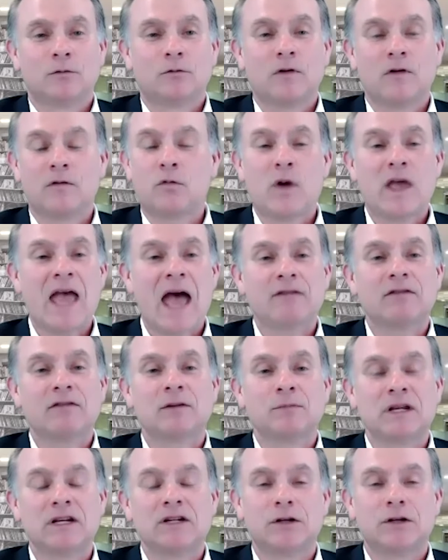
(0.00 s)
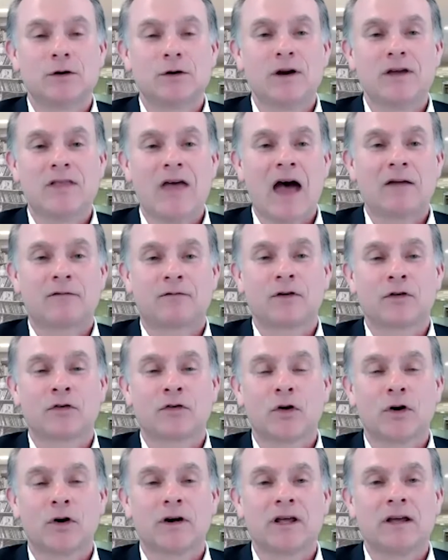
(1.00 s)
We haven't been doing that for
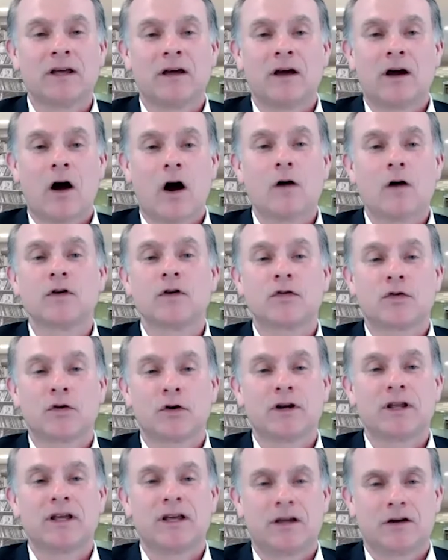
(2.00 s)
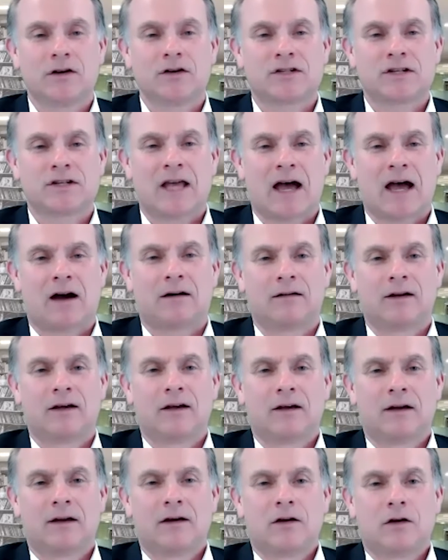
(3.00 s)
over 30 years now.
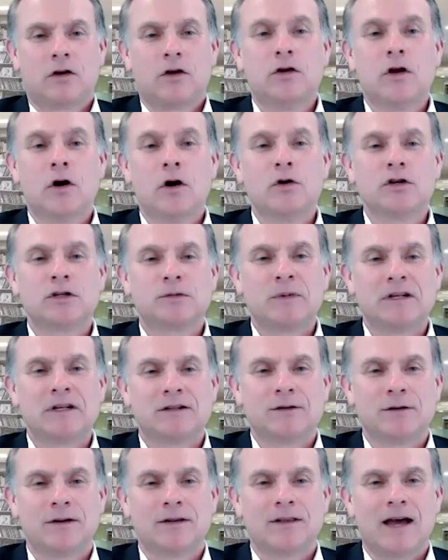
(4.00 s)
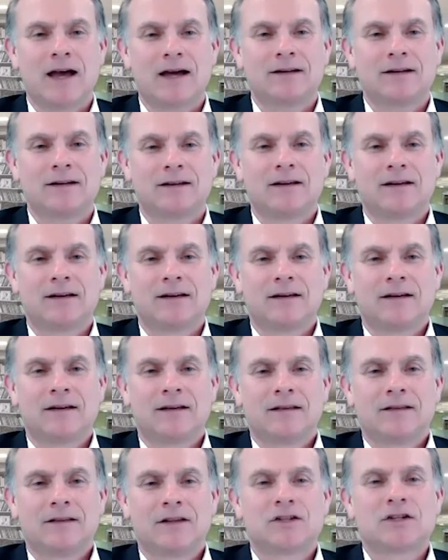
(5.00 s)
You know who's been doing that?
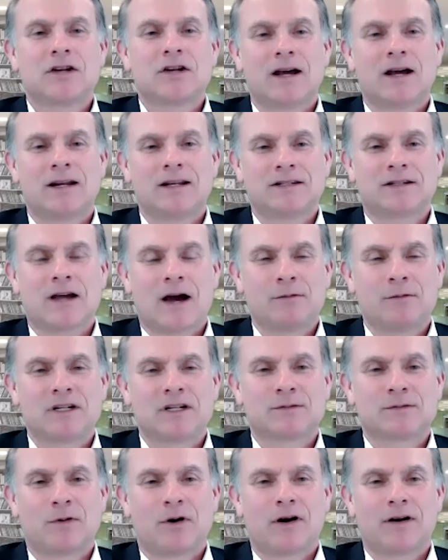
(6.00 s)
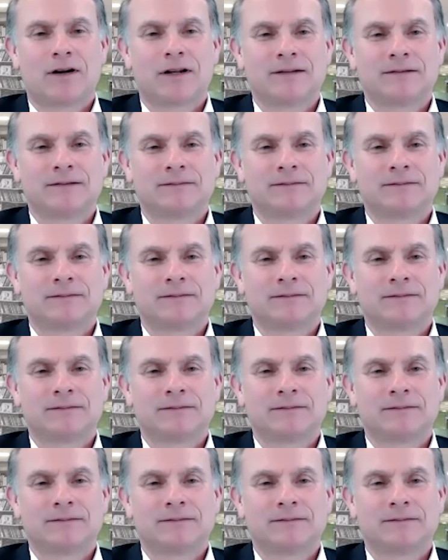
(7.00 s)
The Chinese Communist Party.